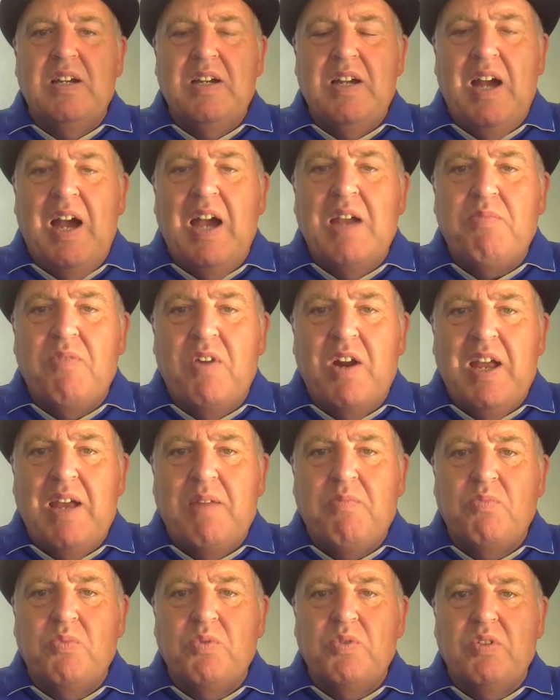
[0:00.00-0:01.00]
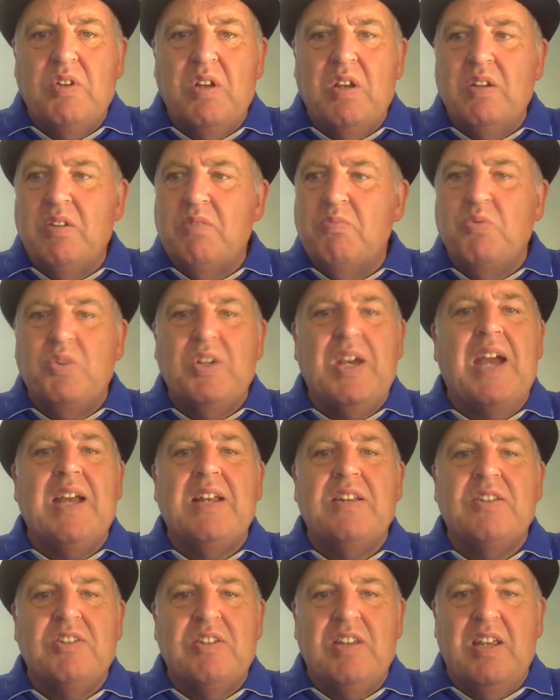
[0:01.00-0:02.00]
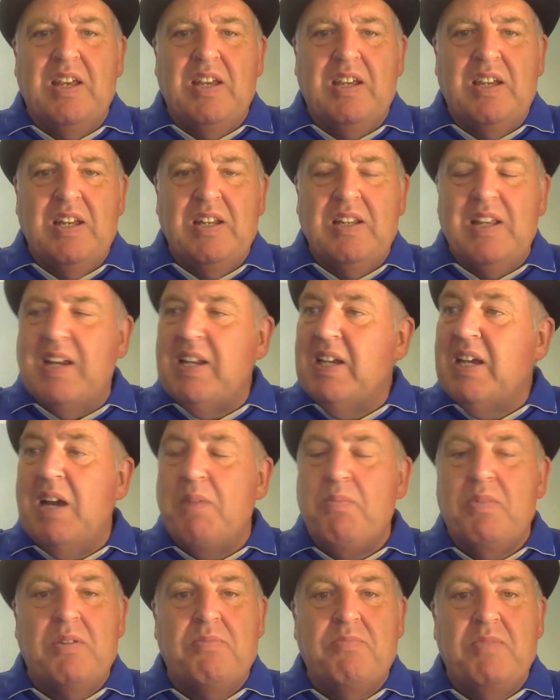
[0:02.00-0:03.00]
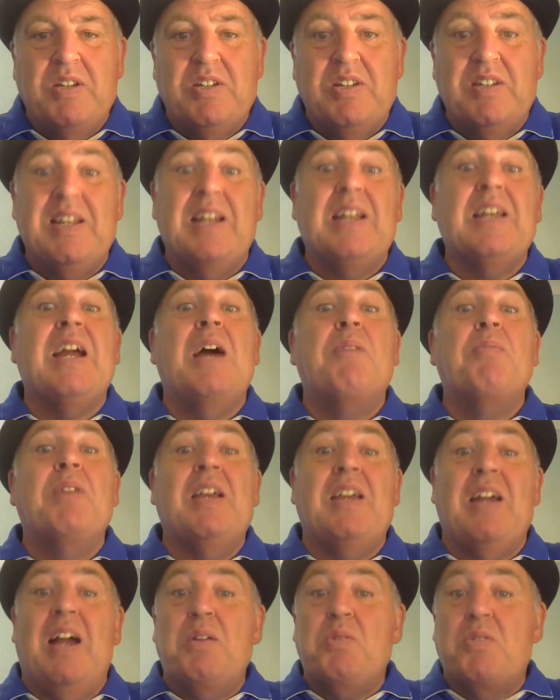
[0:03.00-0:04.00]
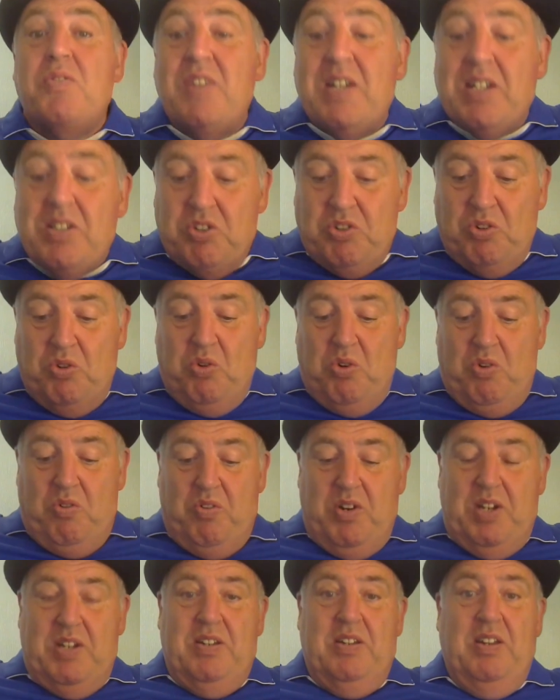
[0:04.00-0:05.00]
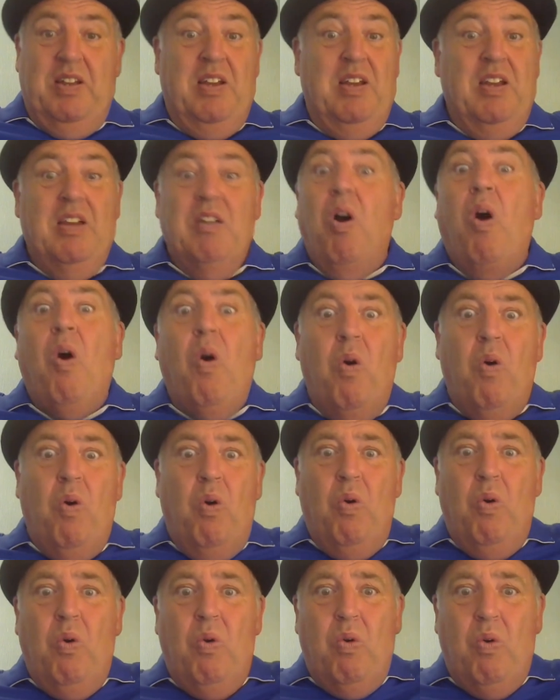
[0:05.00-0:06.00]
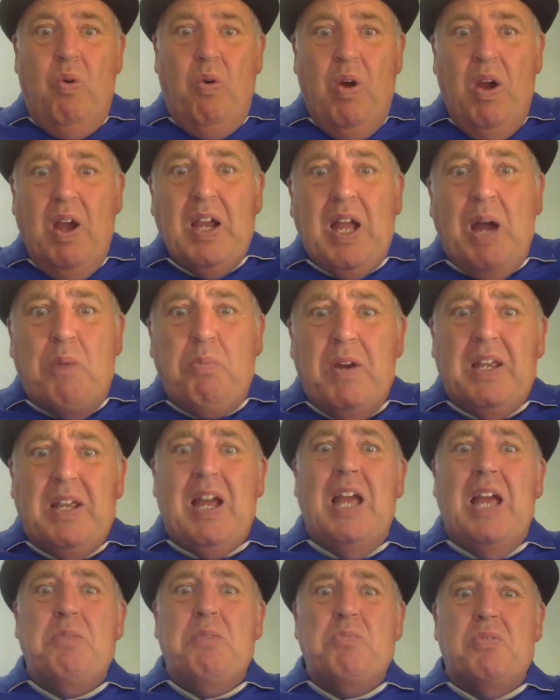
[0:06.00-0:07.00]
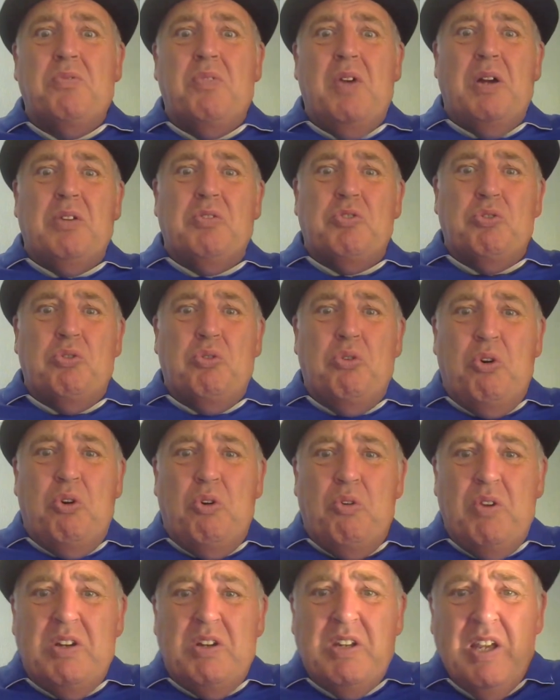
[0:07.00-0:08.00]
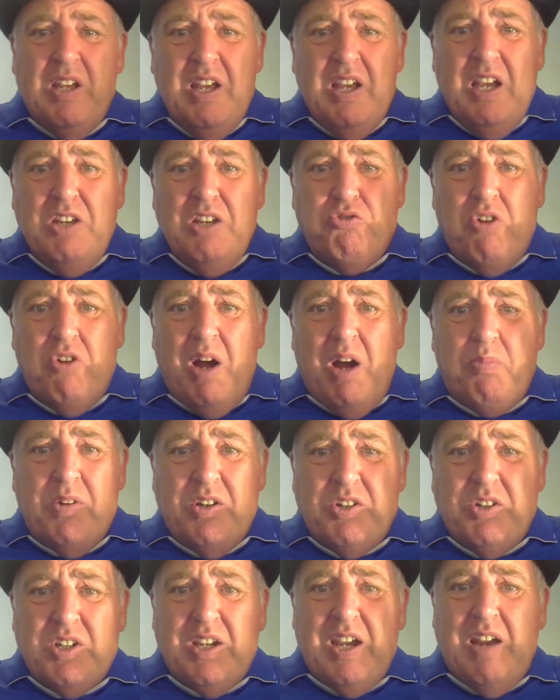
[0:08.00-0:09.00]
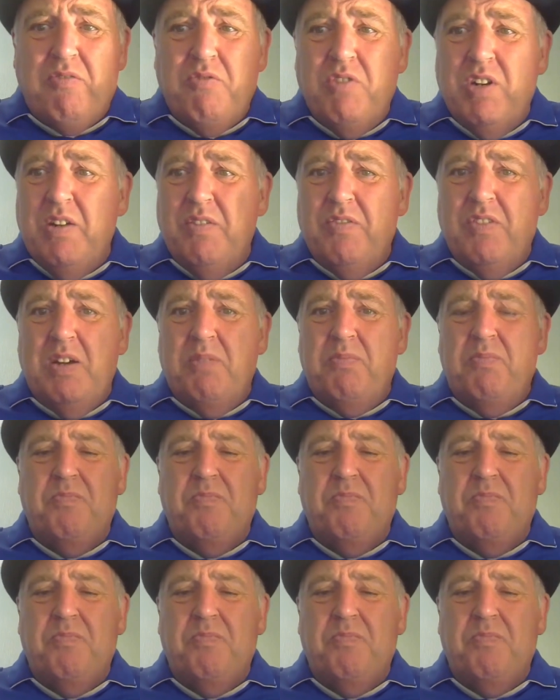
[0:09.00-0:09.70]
Abraham was getting stick, he'd had a couple of misses. He had a couple of games without scoring. Oh, a couple of games without scoring. He's rubbish. Get rid of him.